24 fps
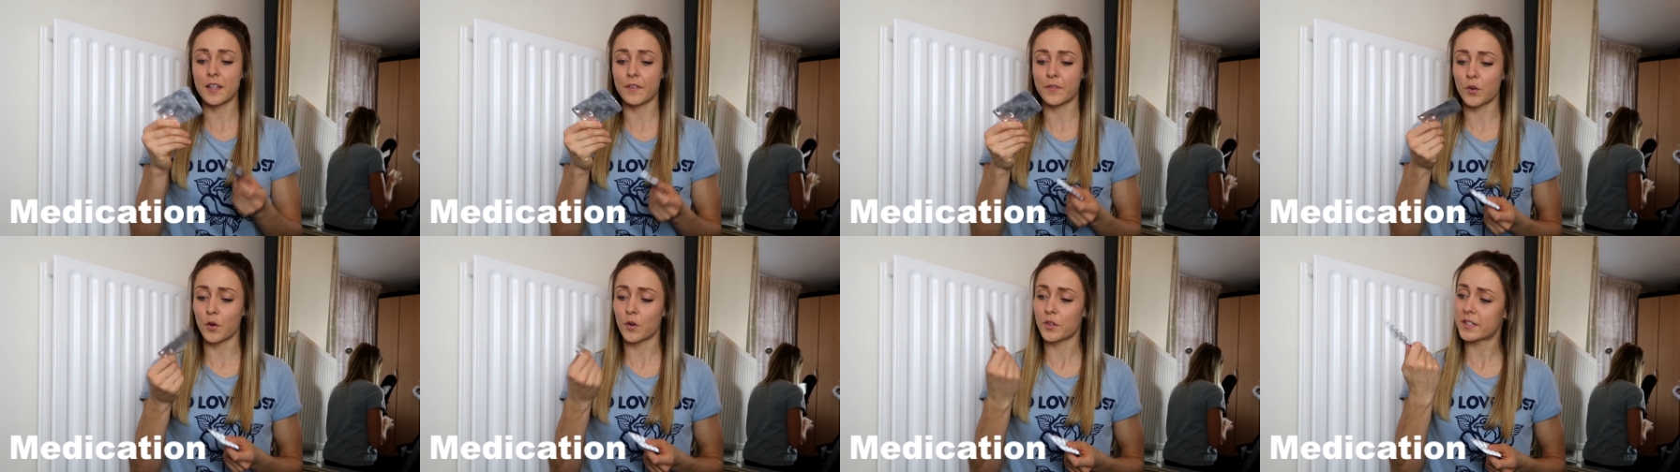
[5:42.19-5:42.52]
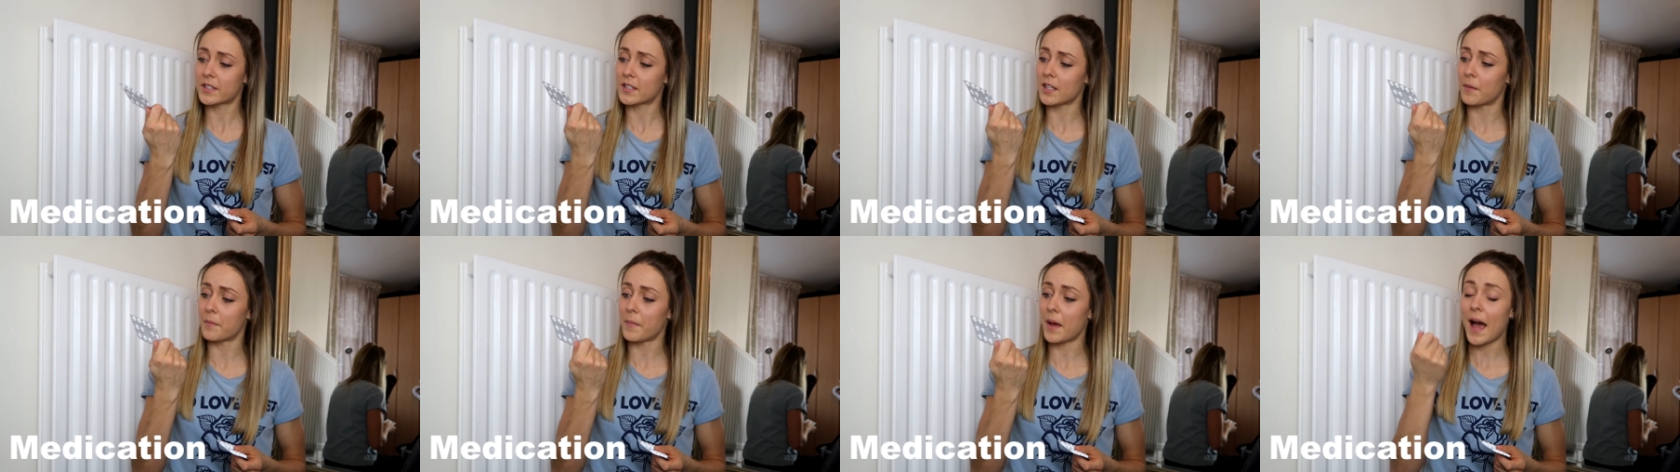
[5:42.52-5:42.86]
I've got
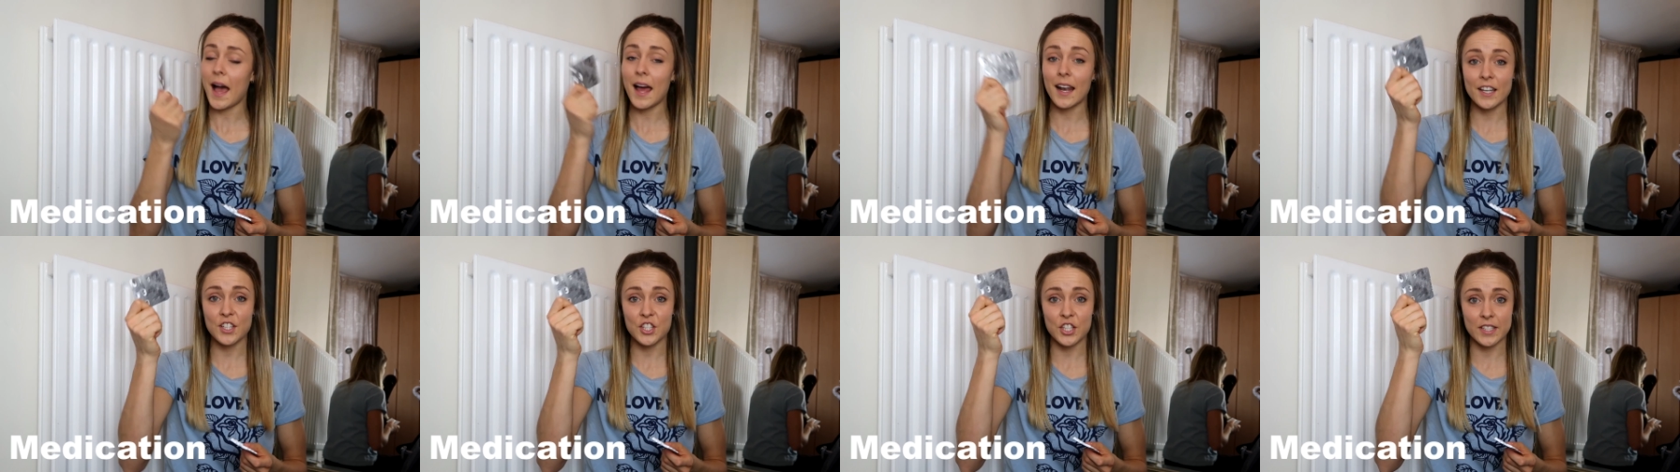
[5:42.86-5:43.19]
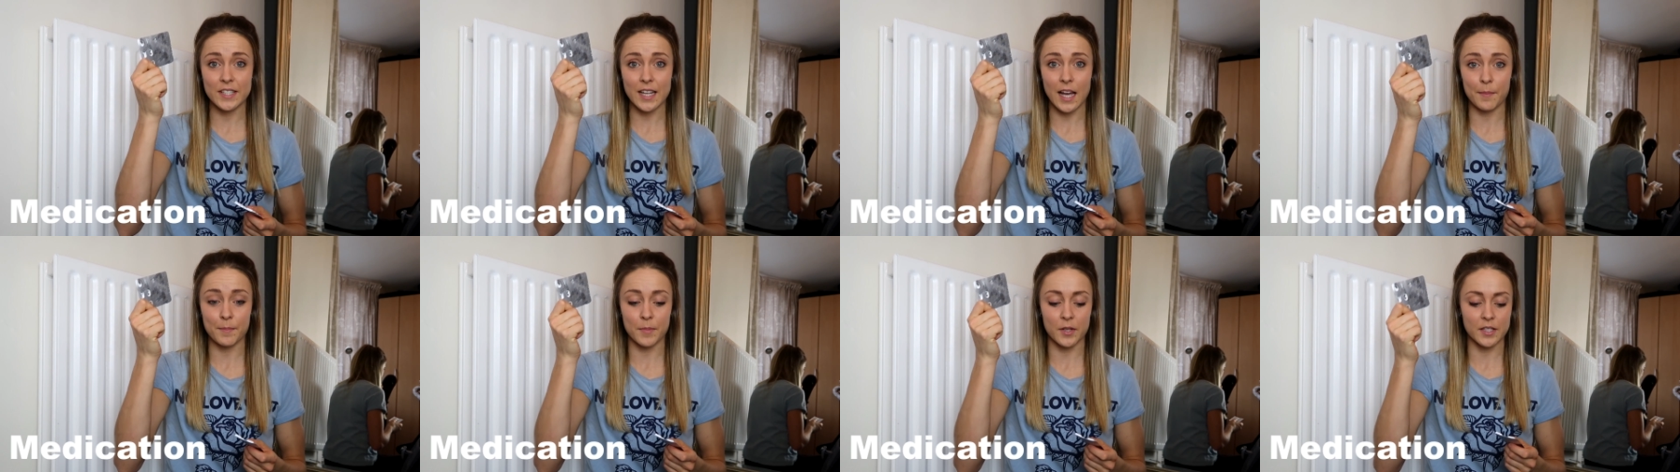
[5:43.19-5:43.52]
some allergy
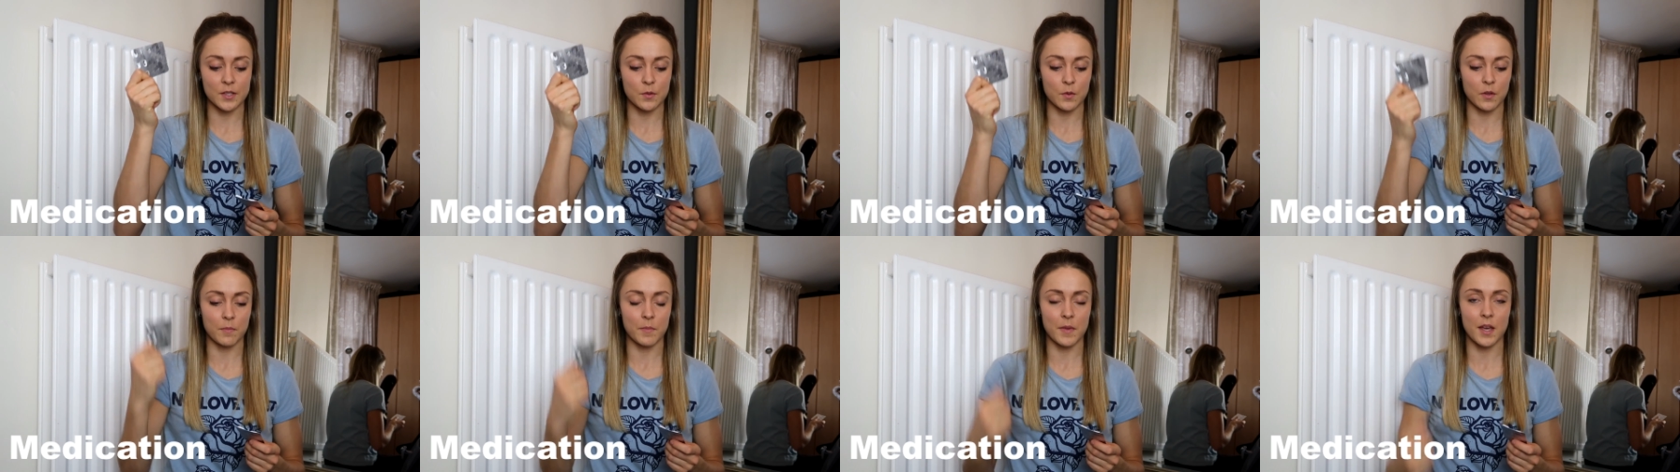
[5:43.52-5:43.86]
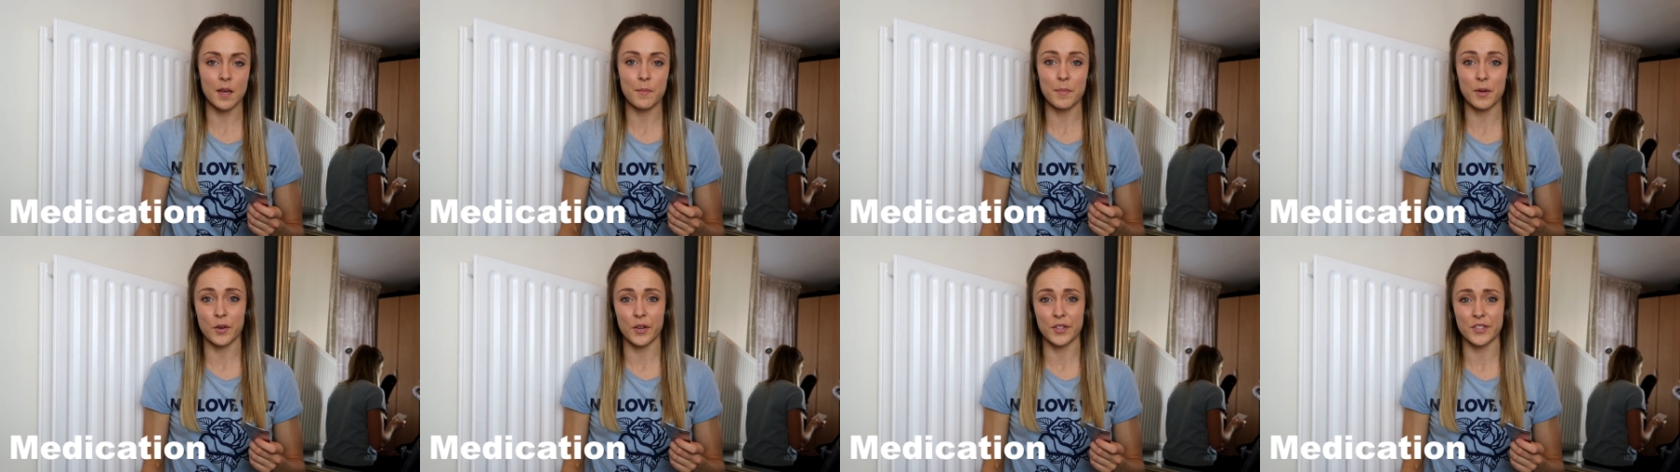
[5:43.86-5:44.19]
tablets with
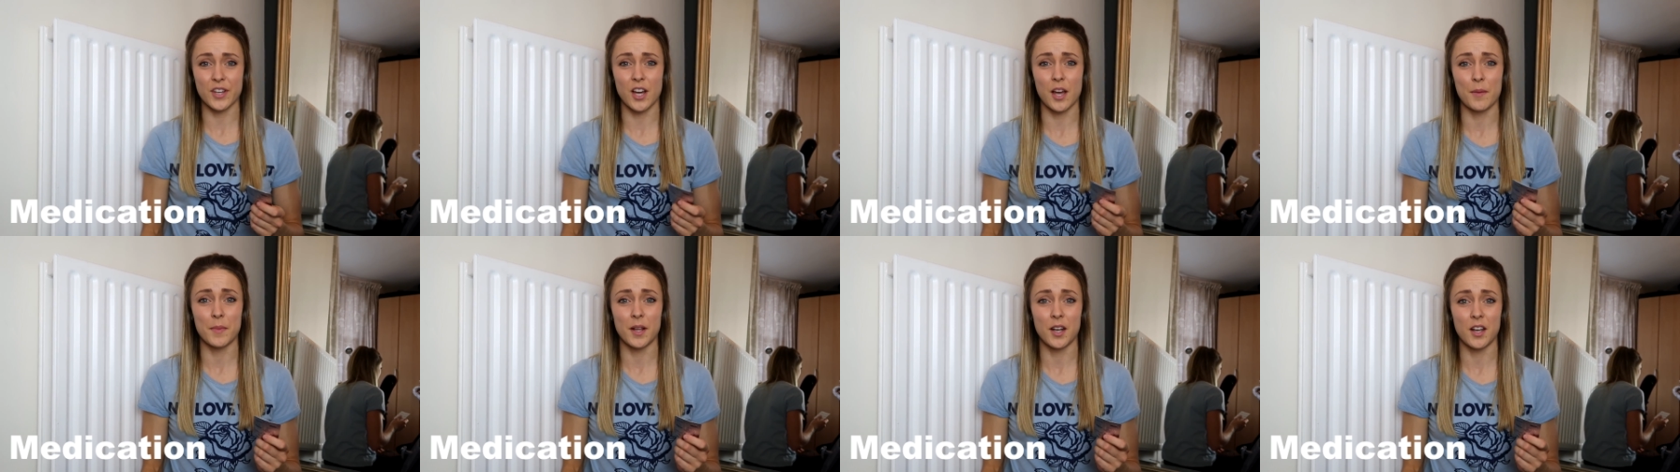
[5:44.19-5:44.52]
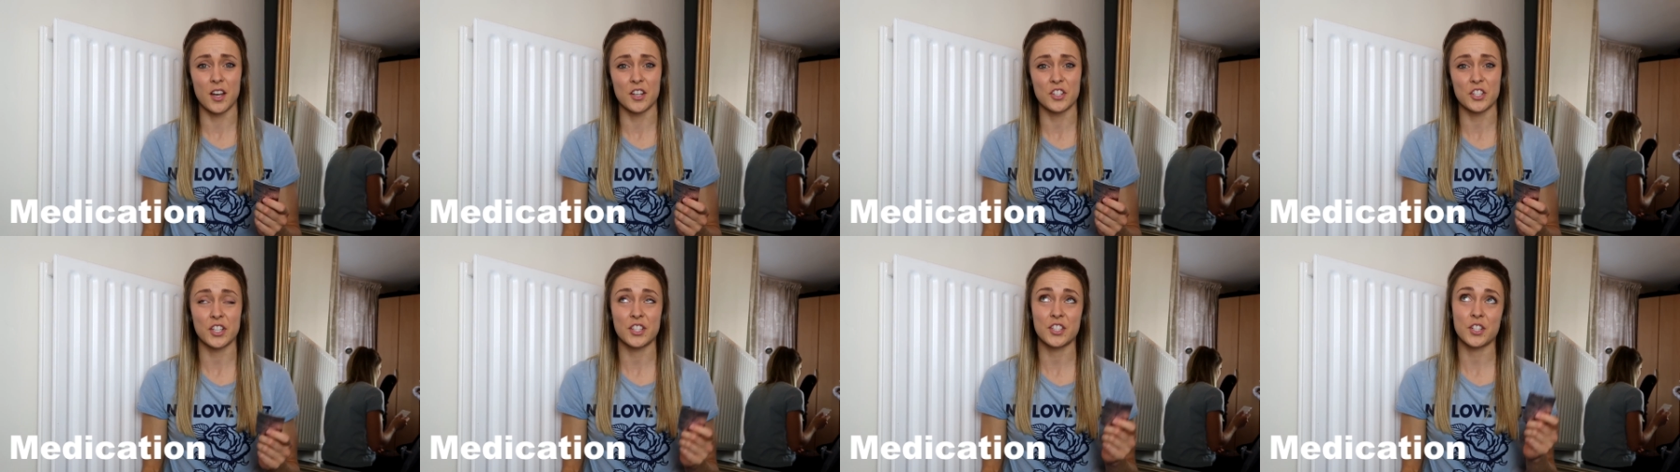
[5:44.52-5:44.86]
me because I'm
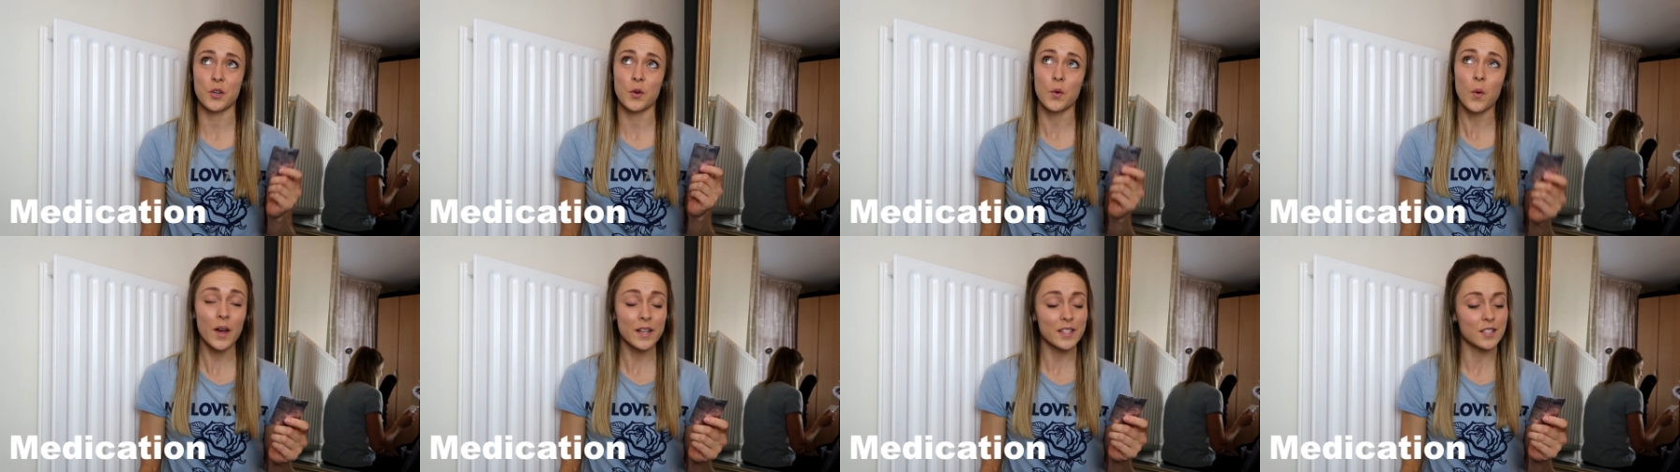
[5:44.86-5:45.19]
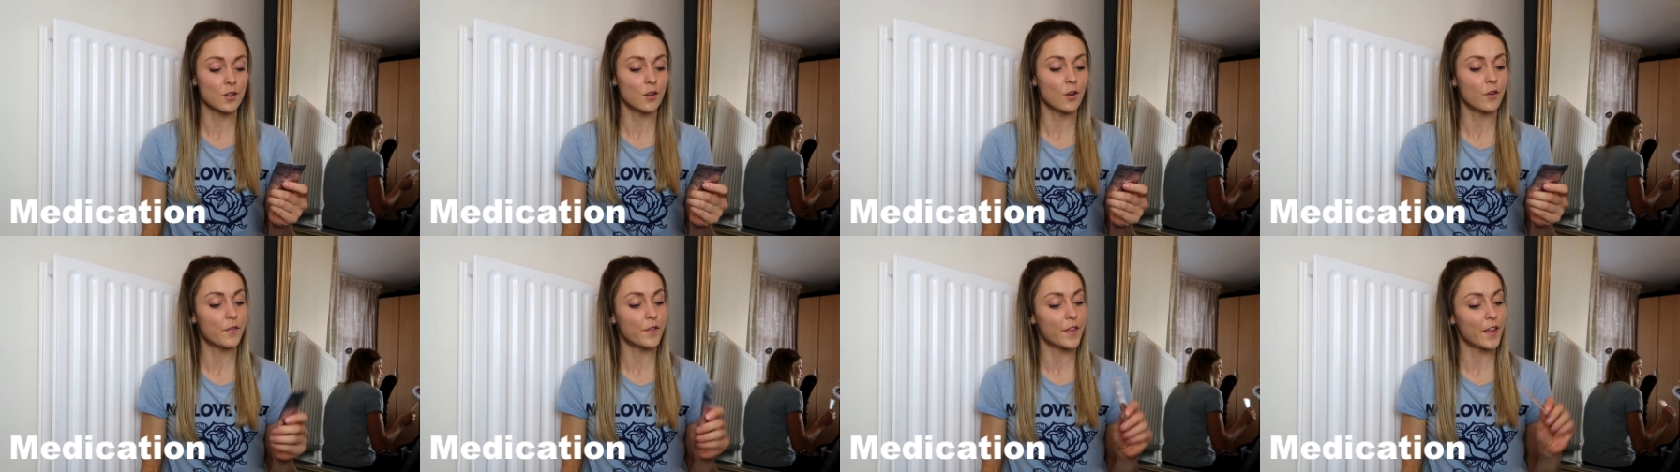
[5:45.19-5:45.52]
allergic to quite
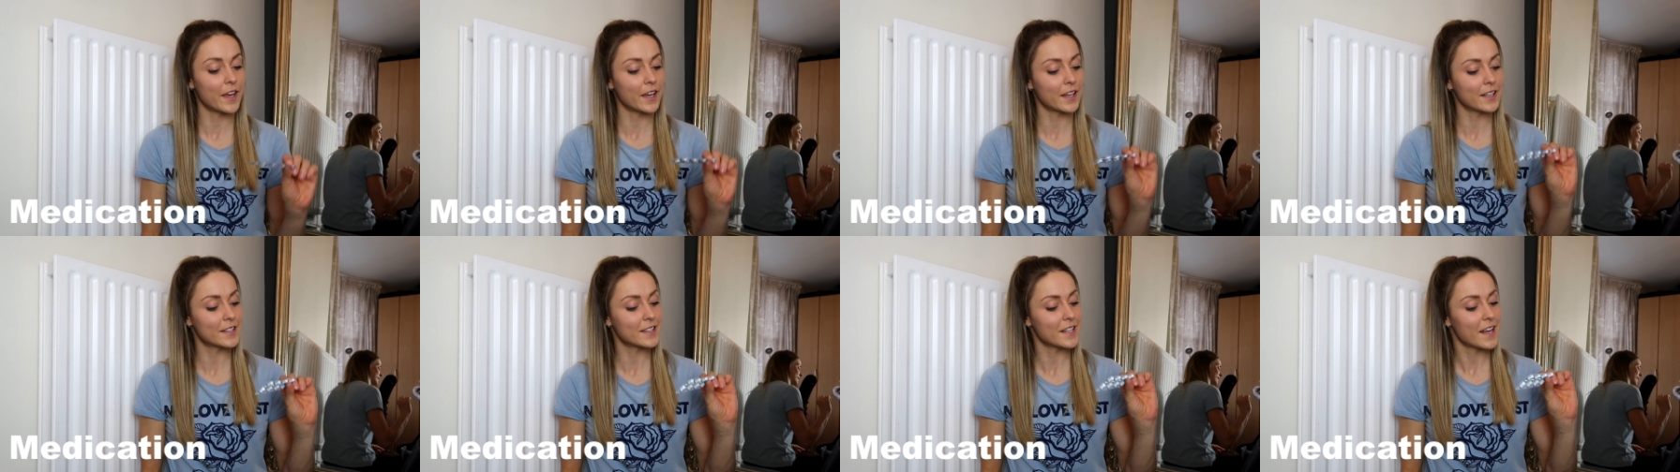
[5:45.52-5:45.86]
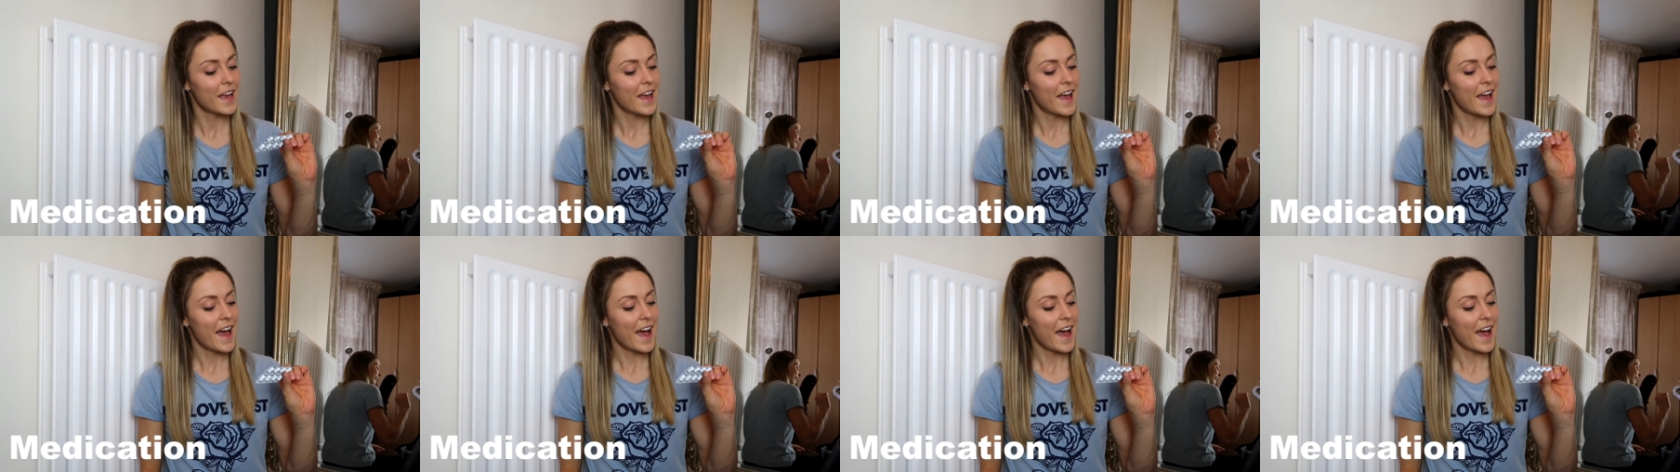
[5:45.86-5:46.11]
a lot of things